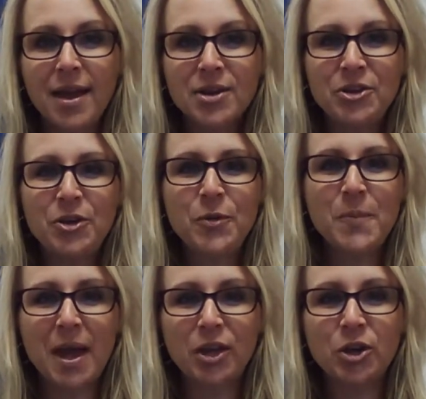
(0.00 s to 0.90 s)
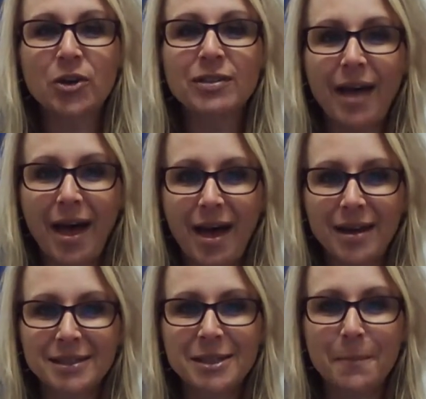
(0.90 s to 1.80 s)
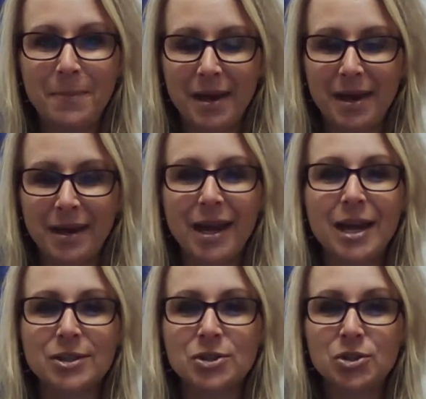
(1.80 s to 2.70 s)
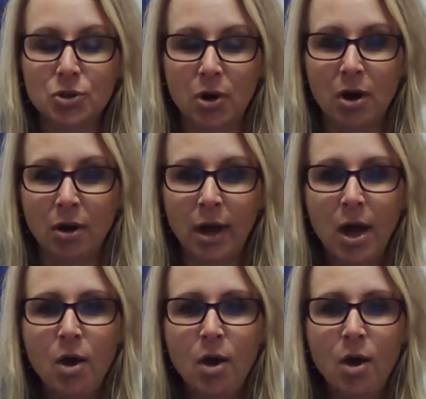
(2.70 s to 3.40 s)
you make your legs big and strong.